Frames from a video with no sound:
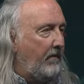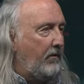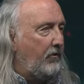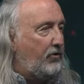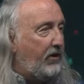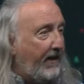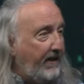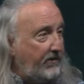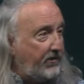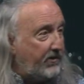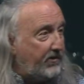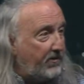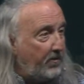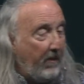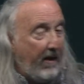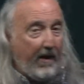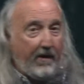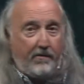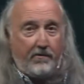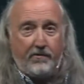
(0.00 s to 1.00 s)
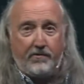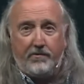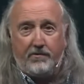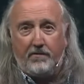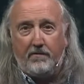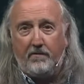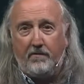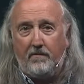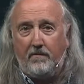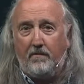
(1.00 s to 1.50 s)
Jesus matters.
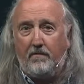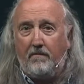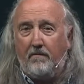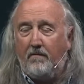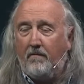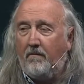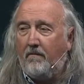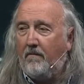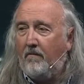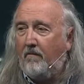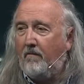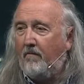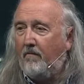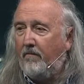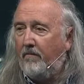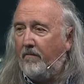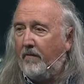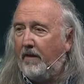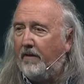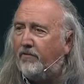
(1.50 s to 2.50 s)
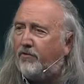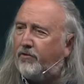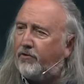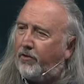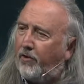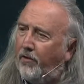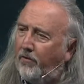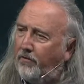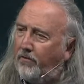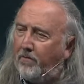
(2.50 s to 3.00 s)
His
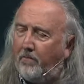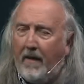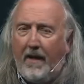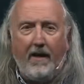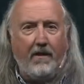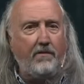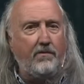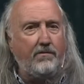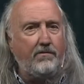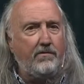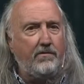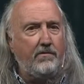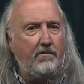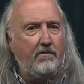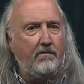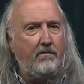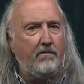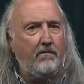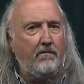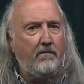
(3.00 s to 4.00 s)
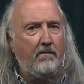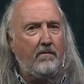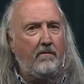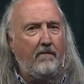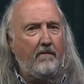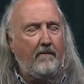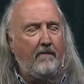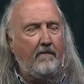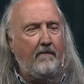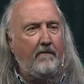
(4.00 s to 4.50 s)
truth matters.
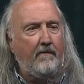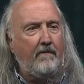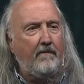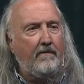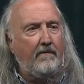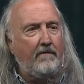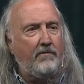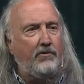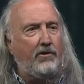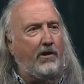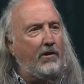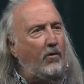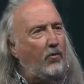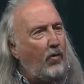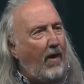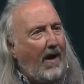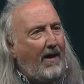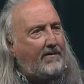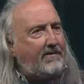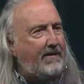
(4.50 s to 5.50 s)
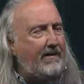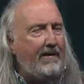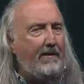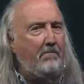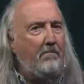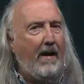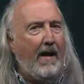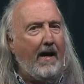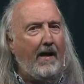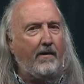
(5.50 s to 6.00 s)
Generosity
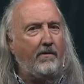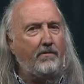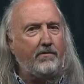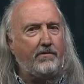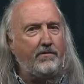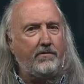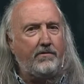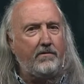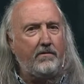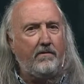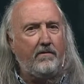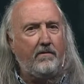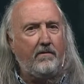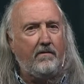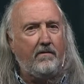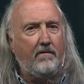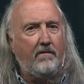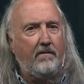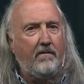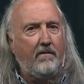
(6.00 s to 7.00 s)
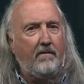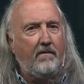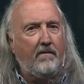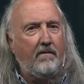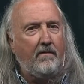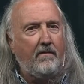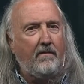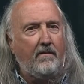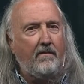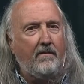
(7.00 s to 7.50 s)
matters.
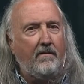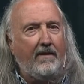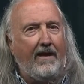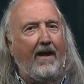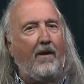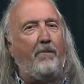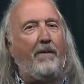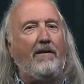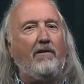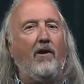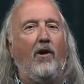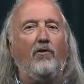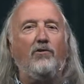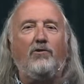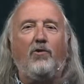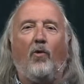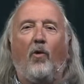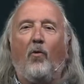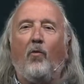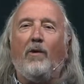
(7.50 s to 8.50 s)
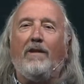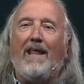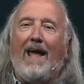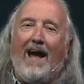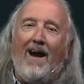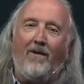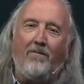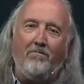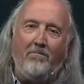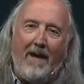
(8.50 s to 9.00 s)
Helping those who are
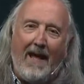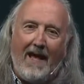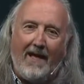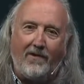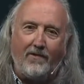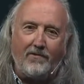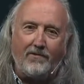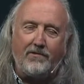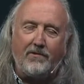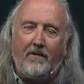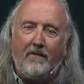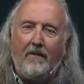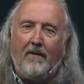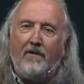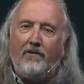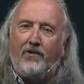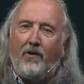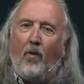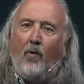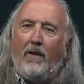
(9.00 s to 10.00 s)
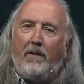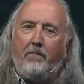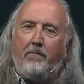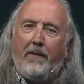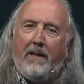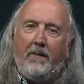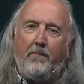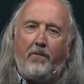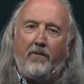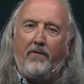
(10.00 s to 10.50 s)
without matters. Showing
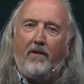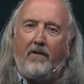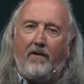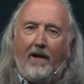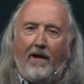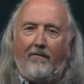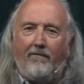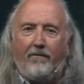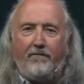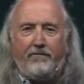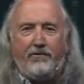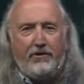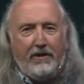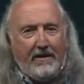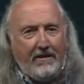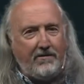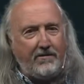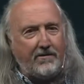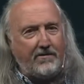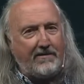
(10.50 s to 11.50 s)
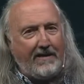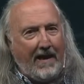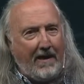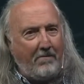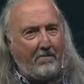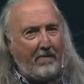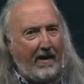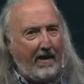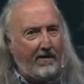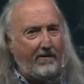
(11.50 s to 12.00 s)
people the love of Jesus, that
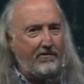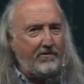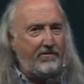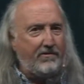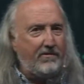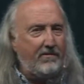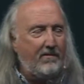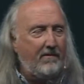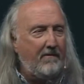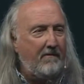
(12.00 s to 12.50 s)
matters.